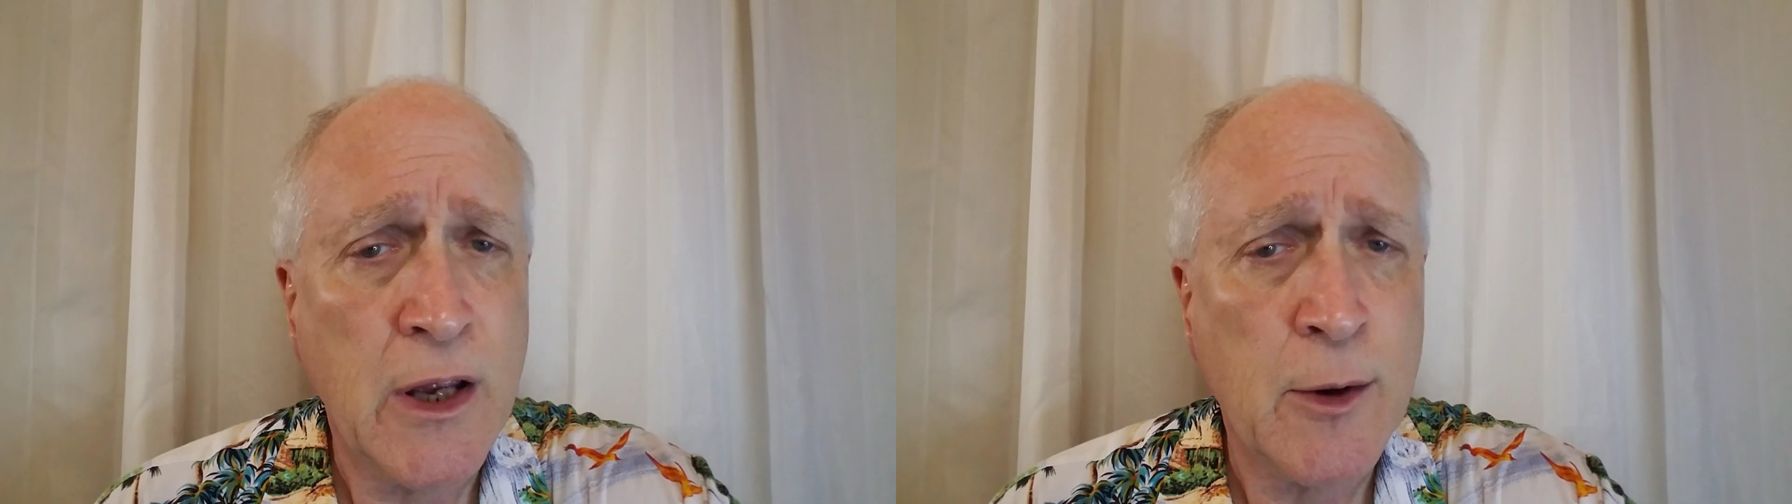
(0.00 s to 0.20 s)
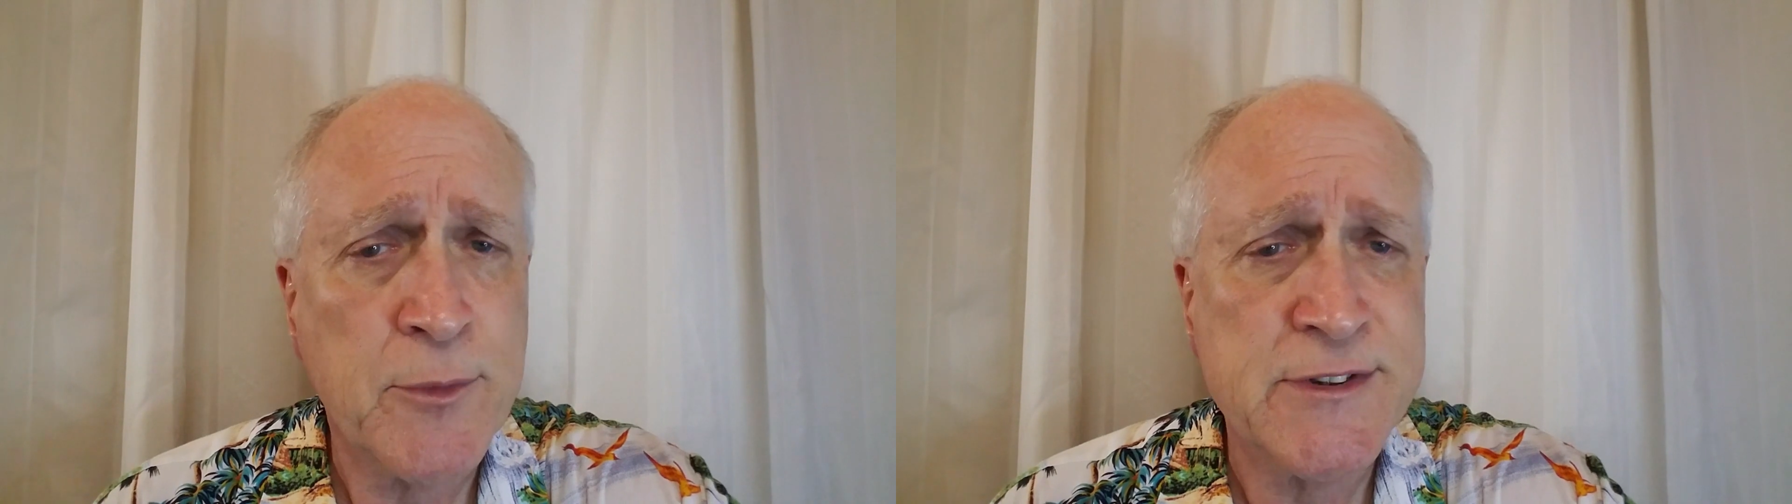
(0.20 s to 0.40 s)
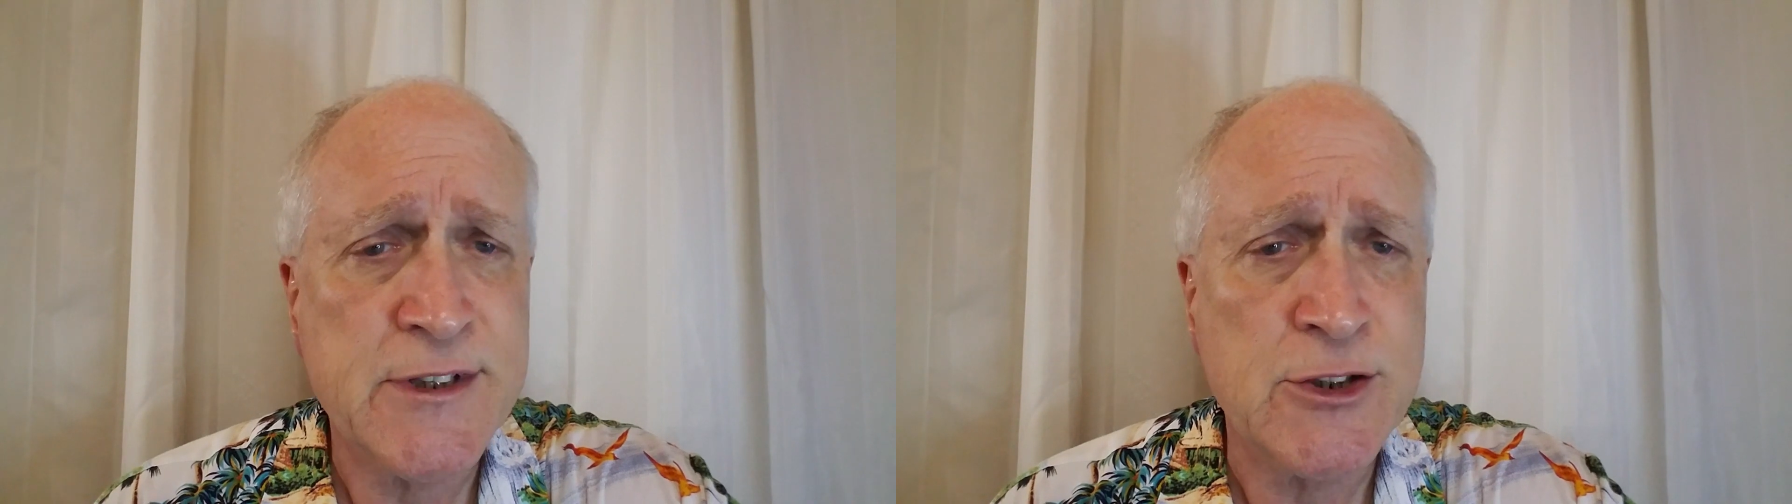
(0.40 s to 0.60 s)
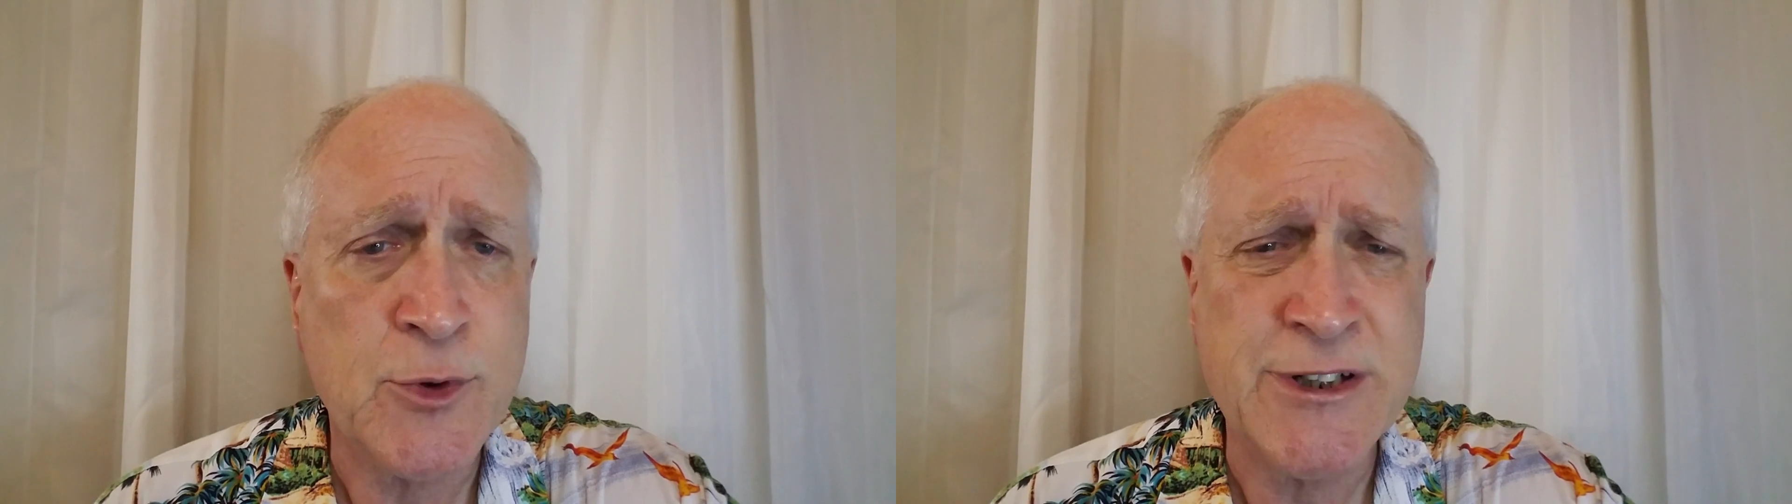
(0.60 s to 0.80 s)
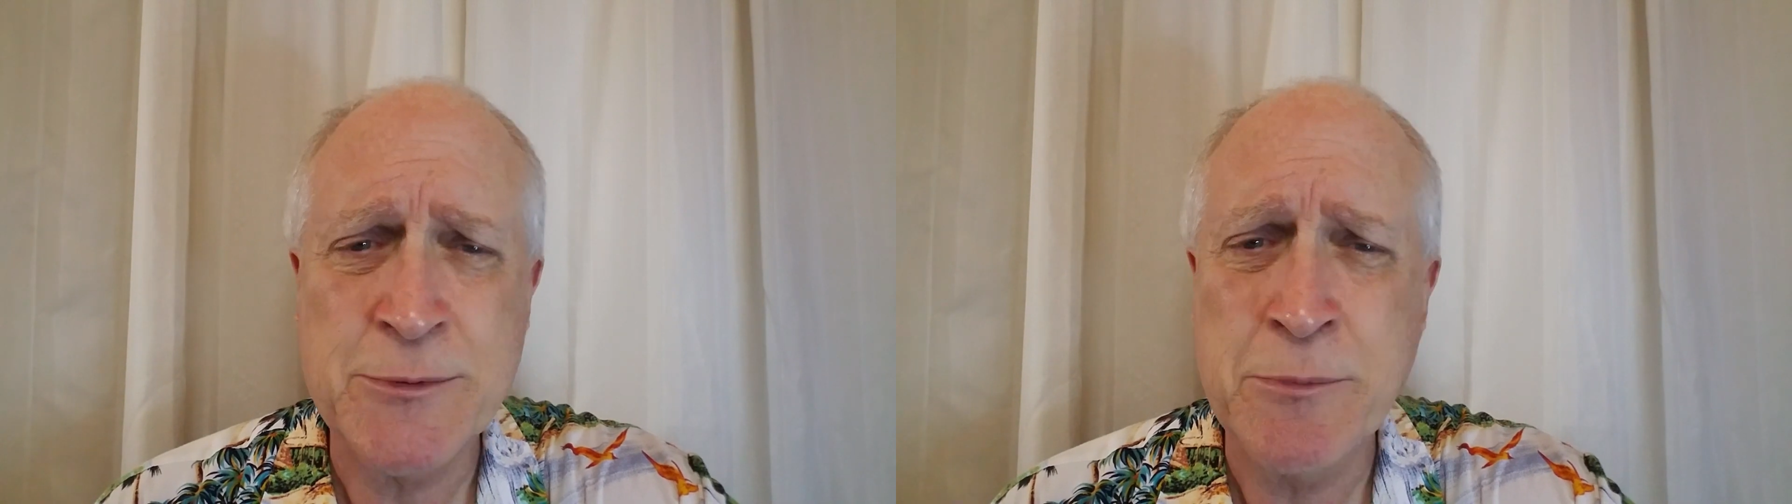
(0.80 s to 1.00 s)
help the
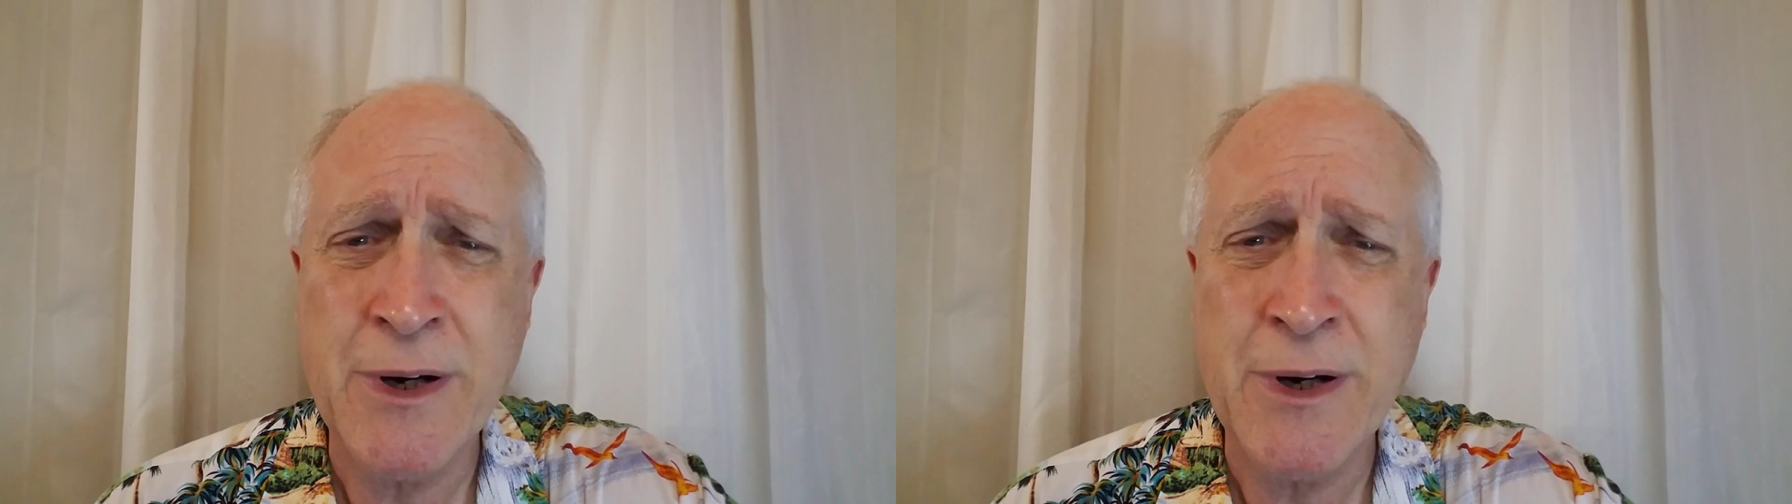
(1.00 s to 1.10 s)
situation,